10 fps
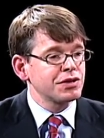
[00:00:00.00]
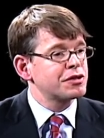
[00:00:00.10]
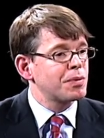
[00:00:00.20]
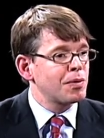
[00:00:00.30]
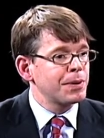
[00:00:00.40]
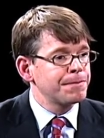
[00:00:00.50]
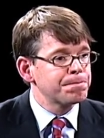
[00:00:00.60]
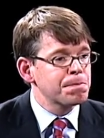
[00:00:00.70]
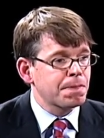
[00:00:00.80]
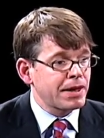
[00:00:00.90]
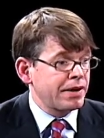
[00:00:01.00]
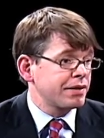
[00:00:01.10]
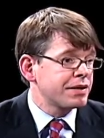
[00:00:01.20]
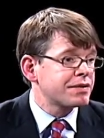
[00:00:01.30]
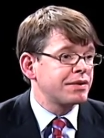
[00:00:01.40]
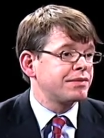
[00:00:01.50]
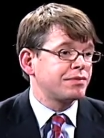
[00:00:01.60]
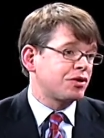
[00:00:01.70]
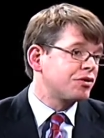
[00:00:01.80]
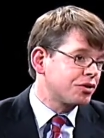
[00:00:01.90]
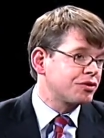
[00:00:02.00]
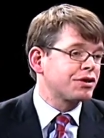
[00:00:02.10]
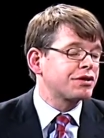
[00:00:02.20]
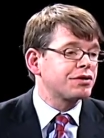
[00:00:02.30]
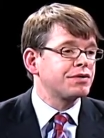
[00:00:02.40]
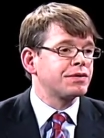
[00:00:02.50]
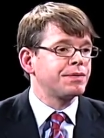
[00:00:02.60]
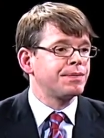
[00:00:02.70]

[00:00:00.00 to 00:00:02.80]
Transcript: experiment, at least in certain jurisdictions.